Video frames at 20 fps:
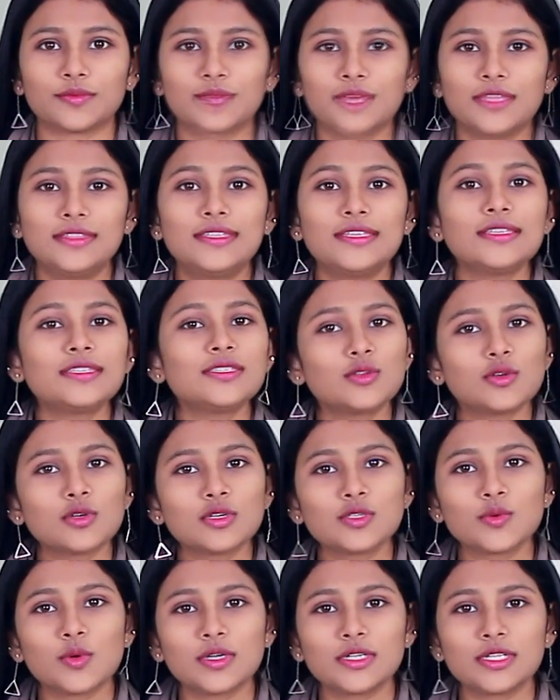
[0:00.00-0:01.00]
This rose
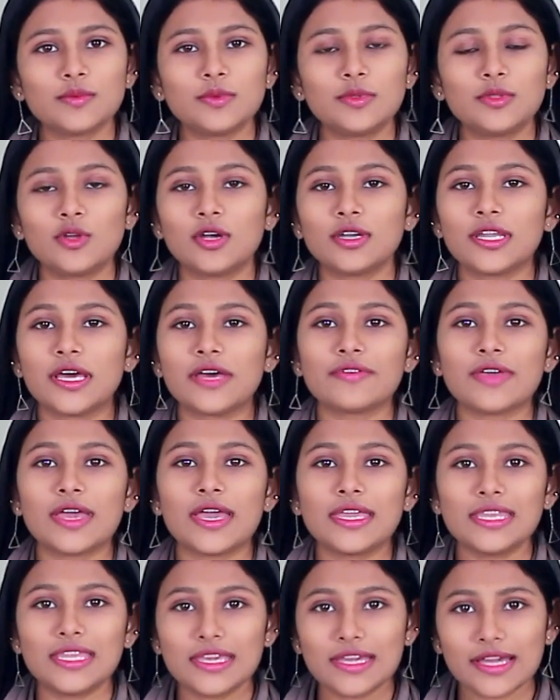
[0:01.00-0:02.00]
water will not have
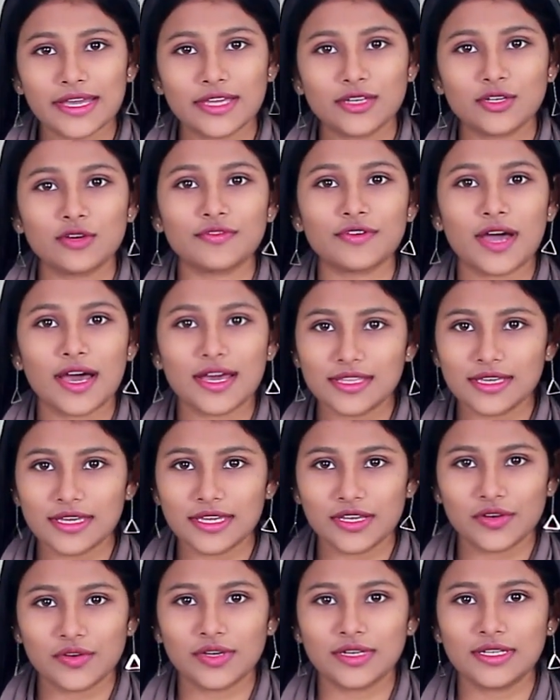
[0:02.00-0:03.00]
any kind of other
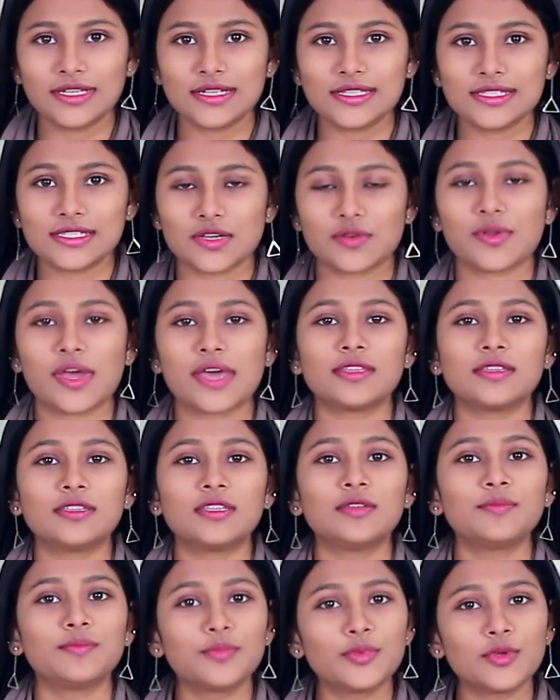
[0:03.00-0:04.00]
ingredients rather
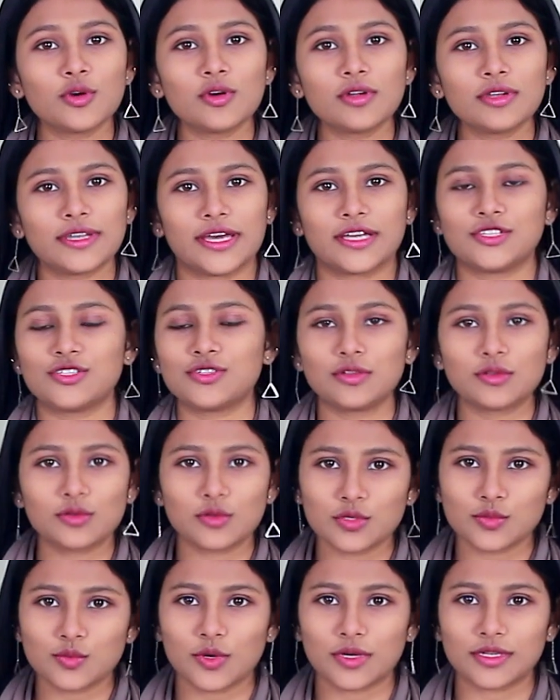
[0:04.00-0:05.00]
than pure natural
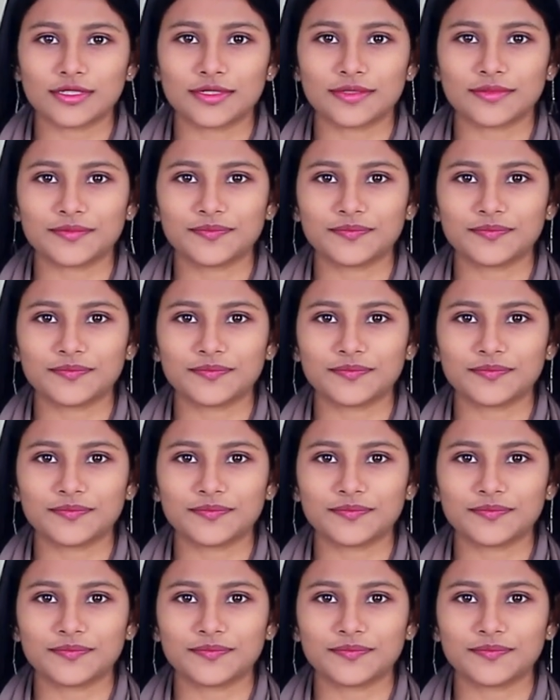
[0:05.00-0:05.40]
rose water.